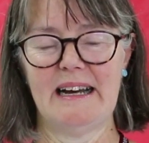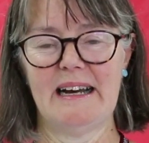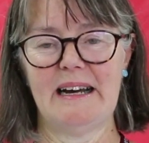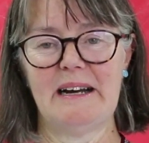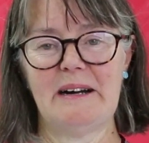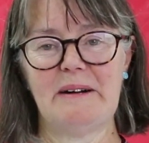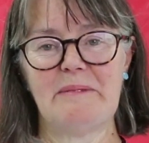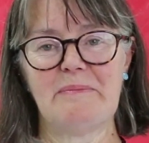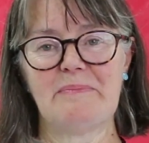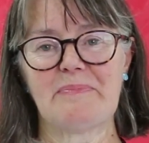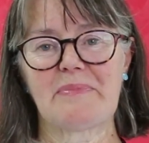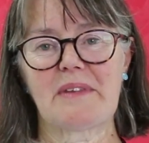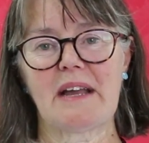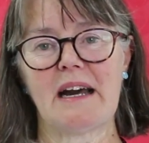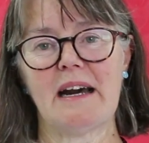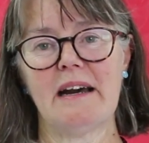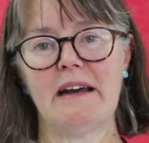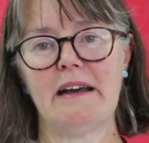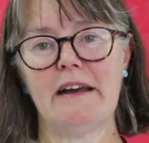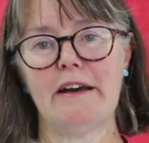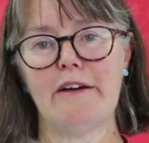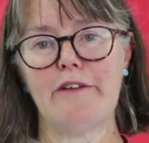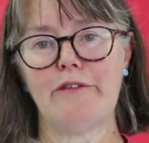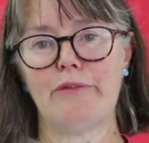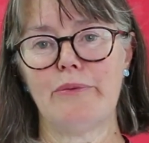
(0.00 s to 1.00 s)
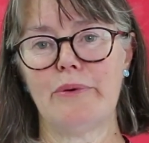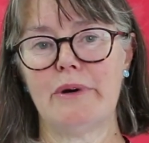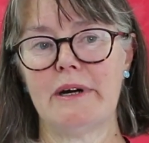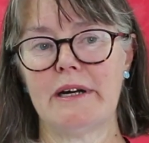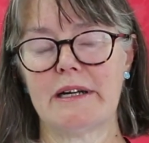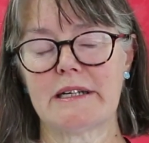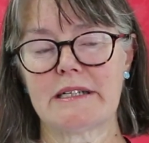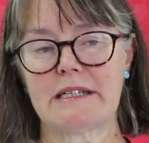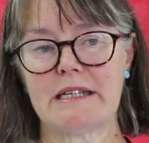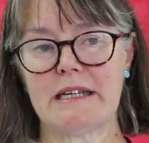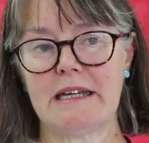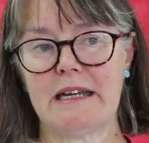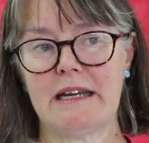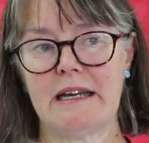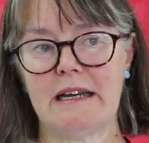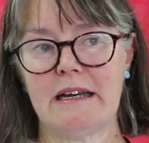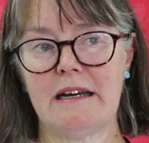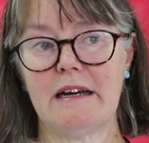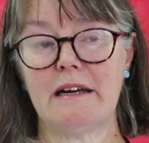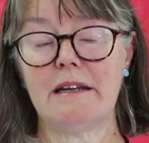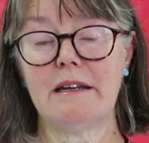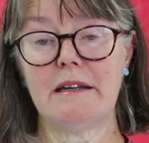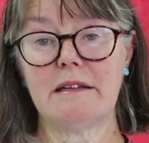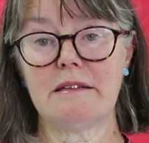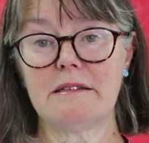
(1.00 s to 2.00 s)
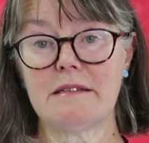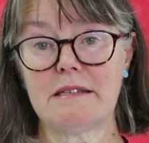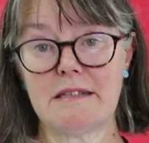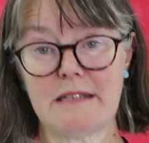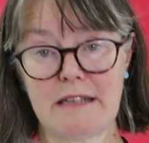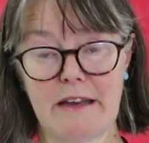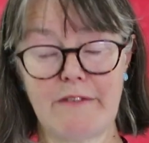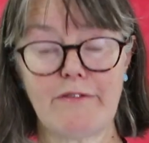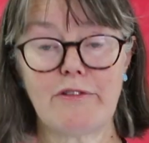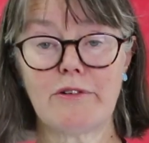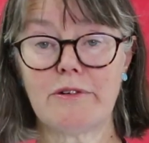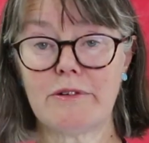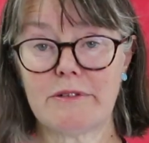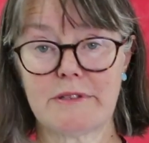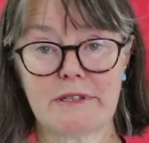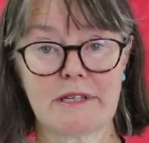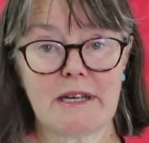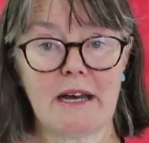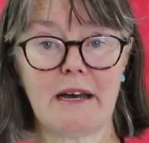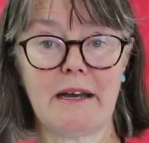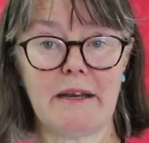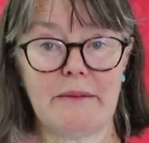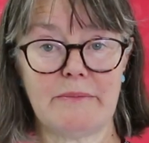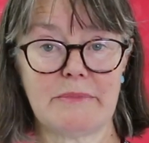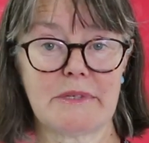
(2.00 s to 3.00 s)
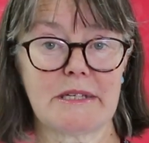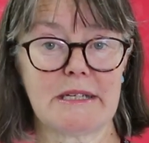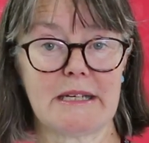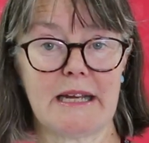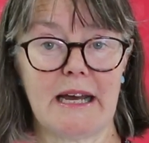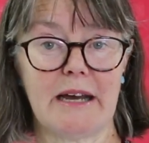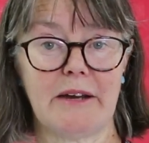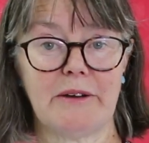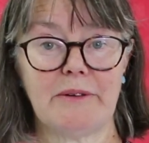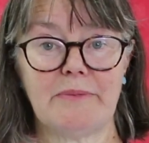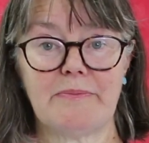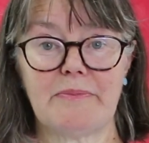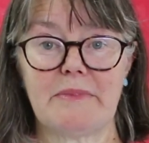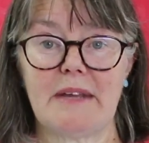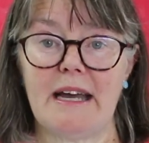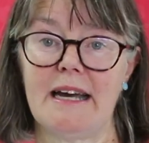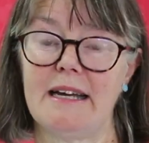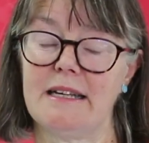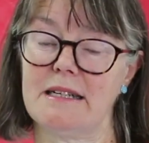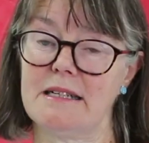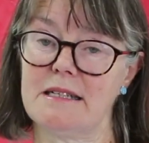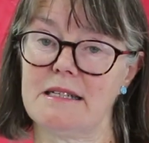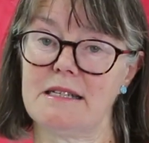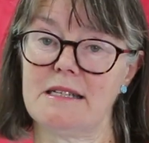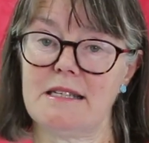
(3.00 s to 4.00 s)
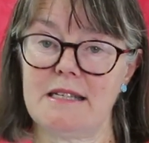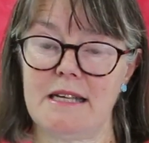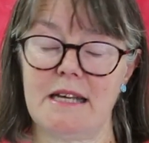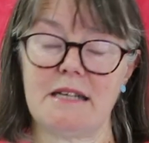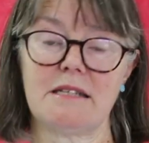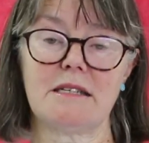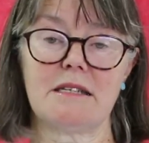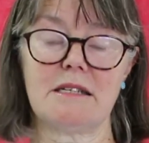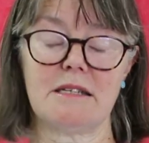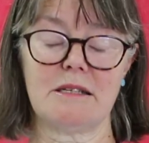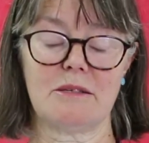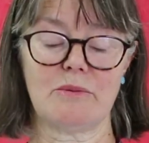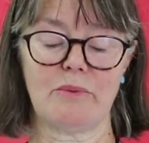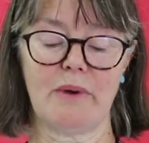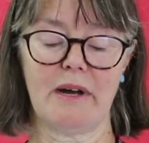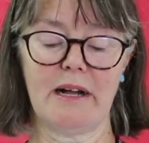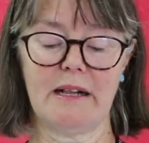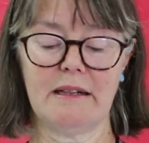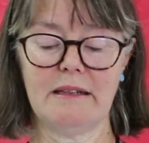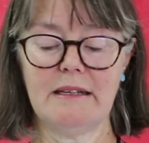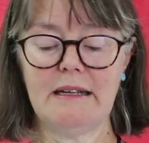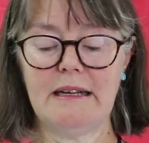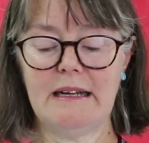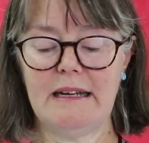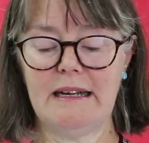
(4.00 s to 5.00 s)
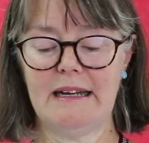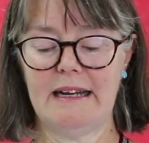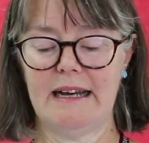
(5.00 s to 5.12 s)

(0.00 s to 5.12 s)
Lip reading: I have worked here several times now and assessed as well,